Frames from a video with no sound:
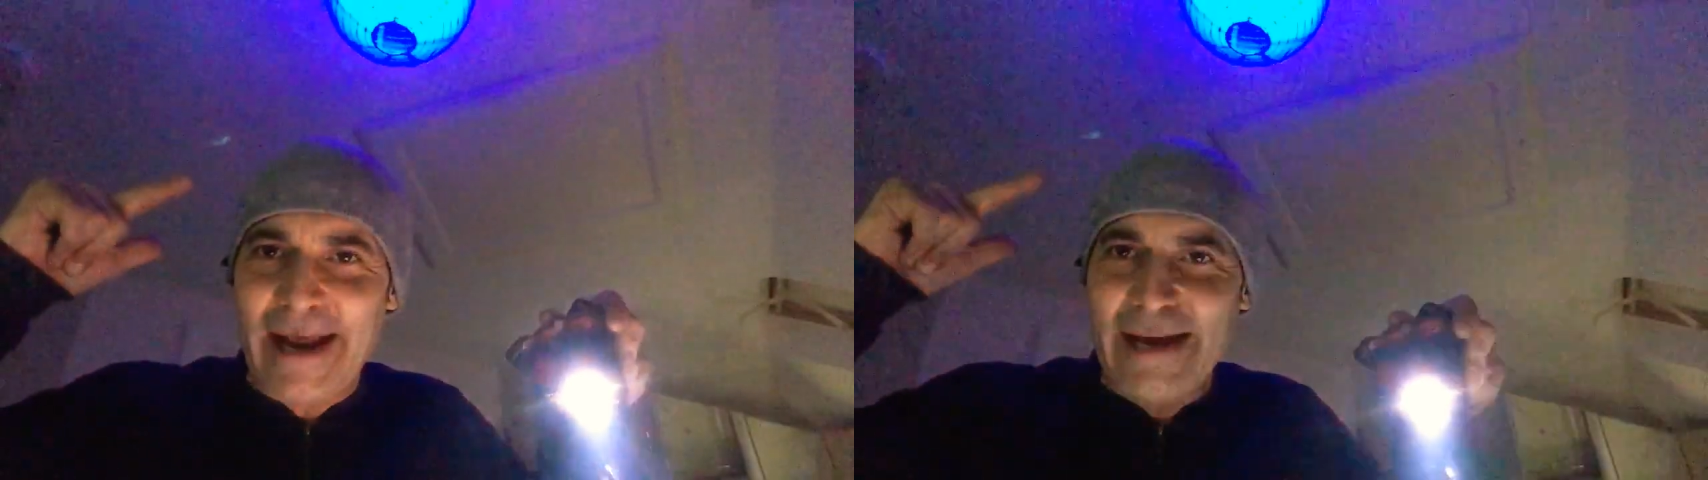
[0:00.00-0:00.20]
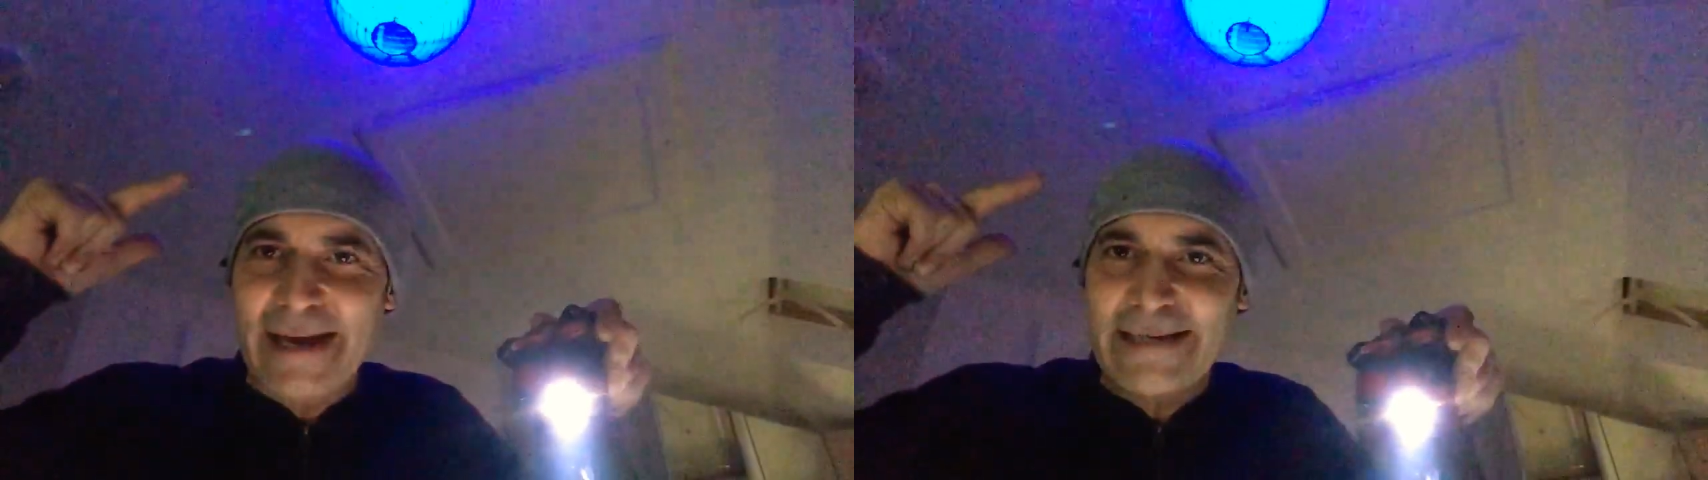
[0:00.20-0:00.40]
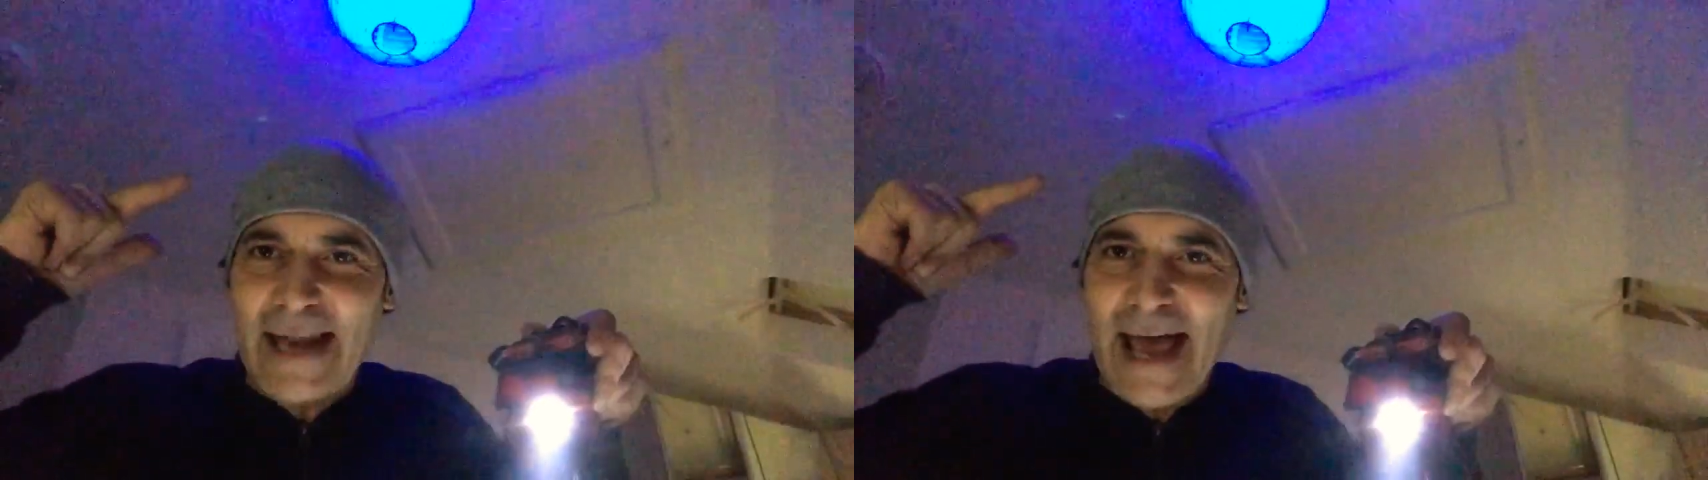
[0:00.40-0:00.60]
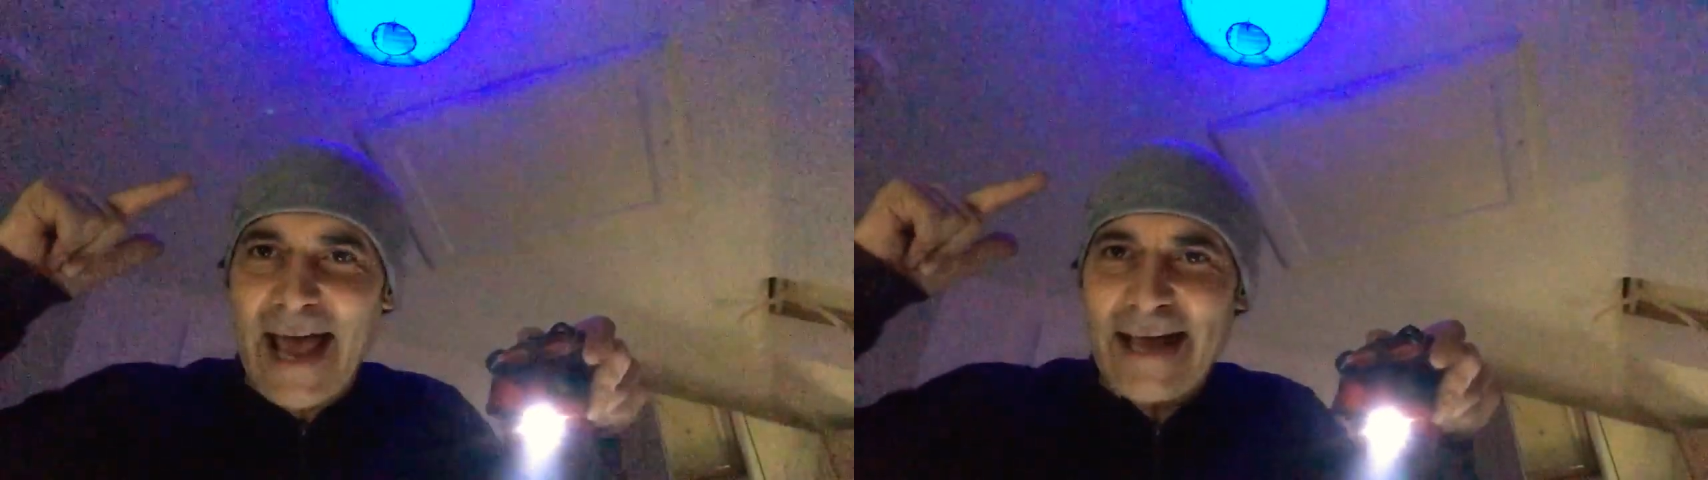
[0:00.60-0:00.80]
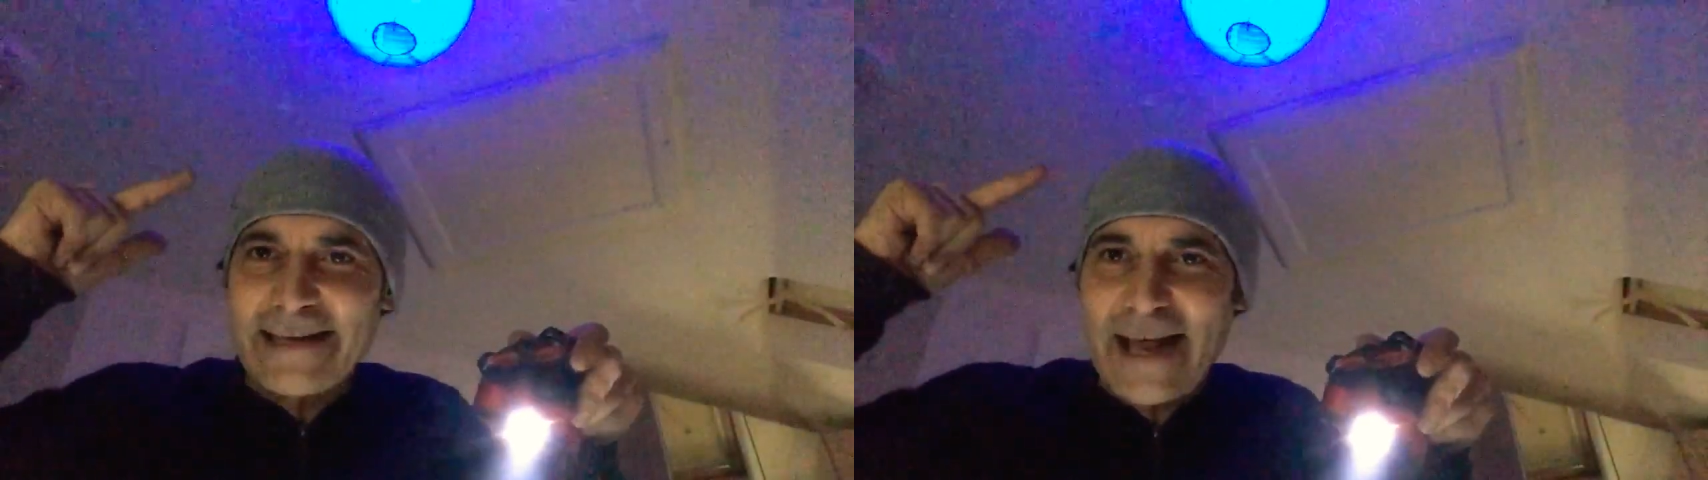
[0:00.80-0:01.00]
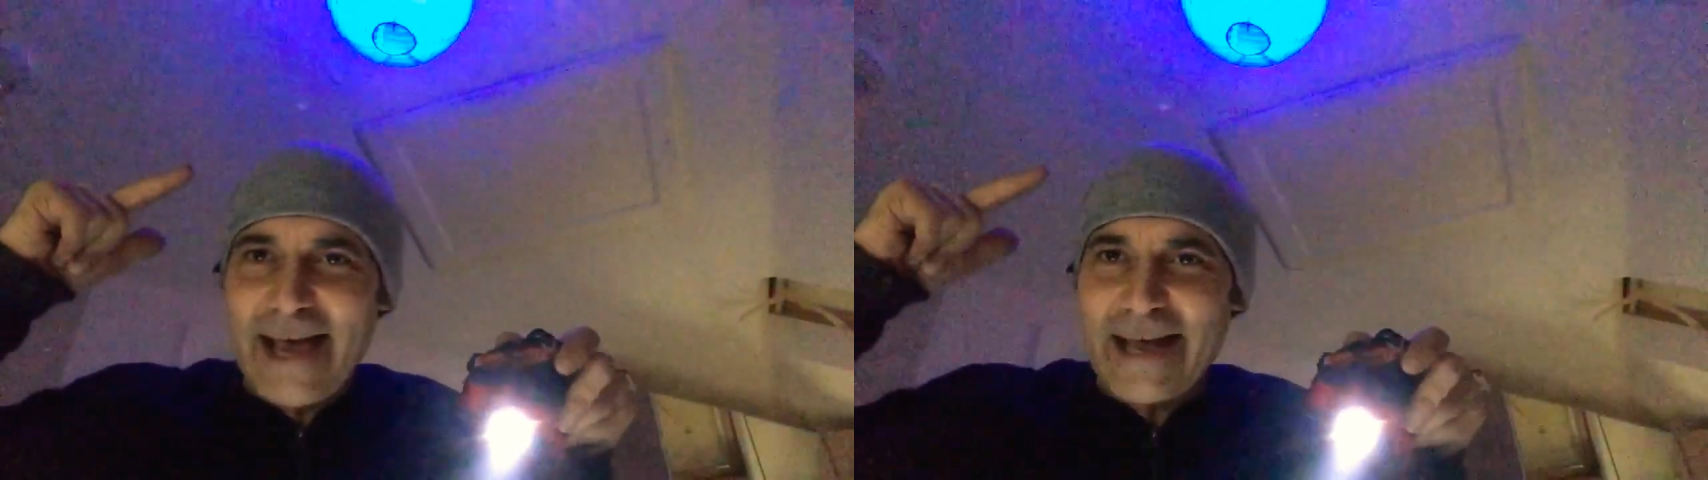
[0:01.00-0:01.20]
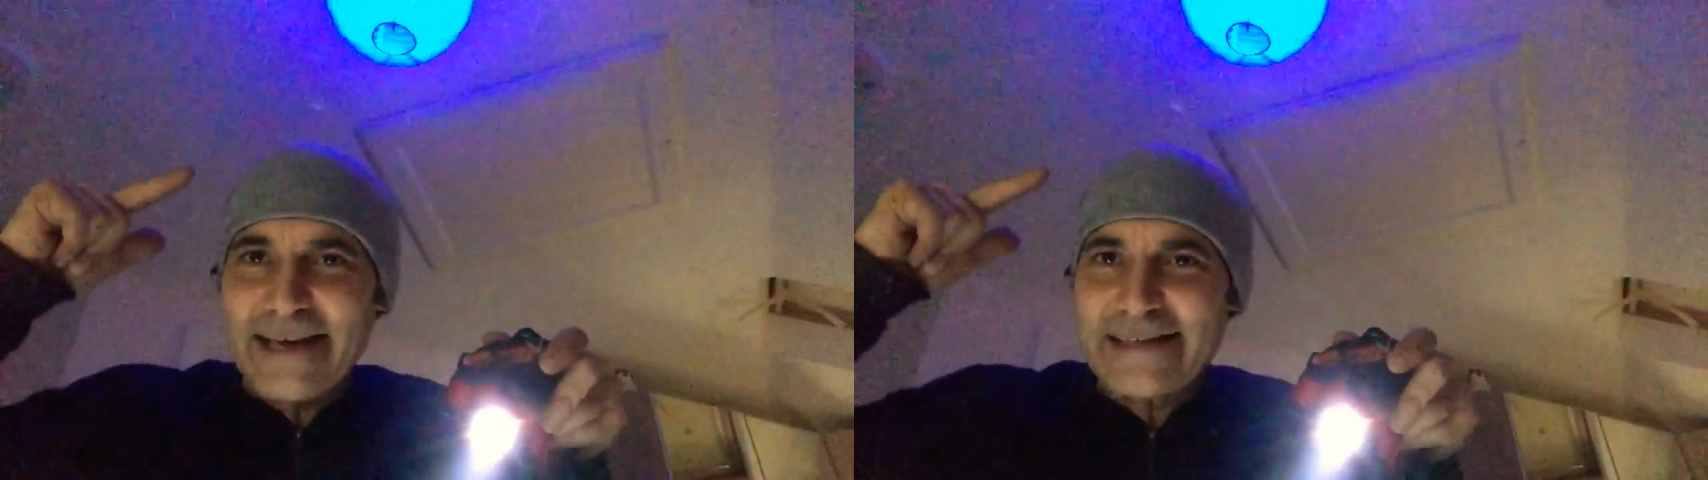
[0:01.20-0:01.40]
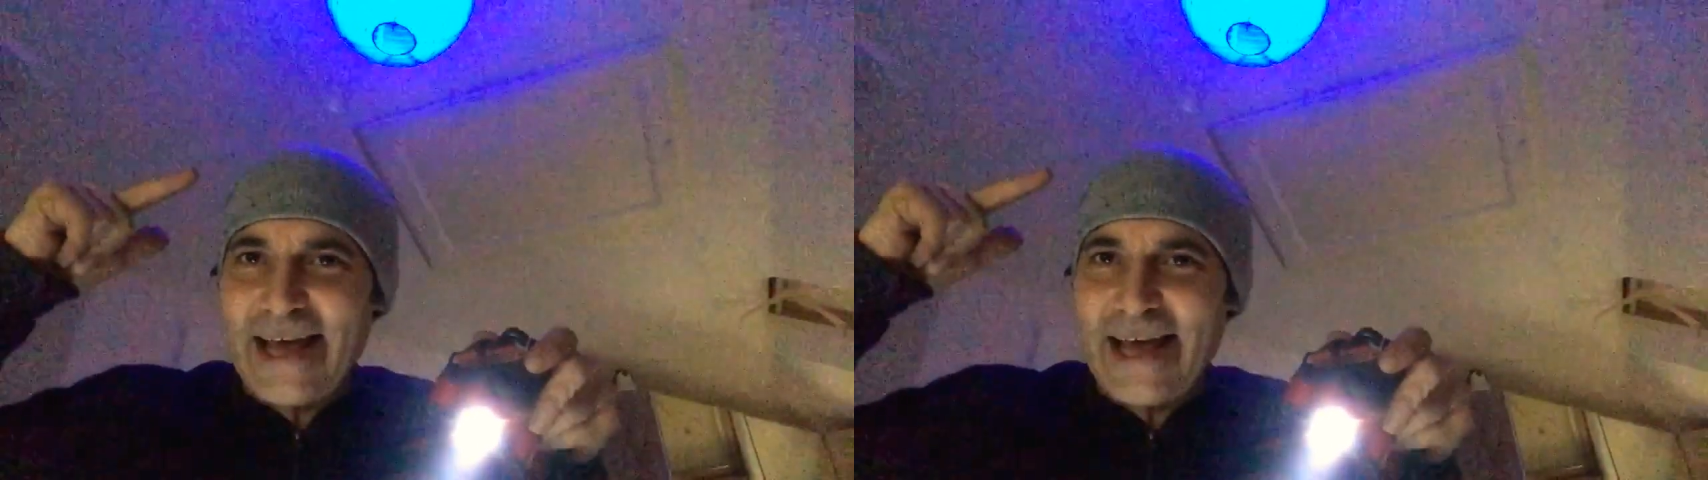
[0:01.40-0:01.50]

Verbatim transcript: and it's like it's like it's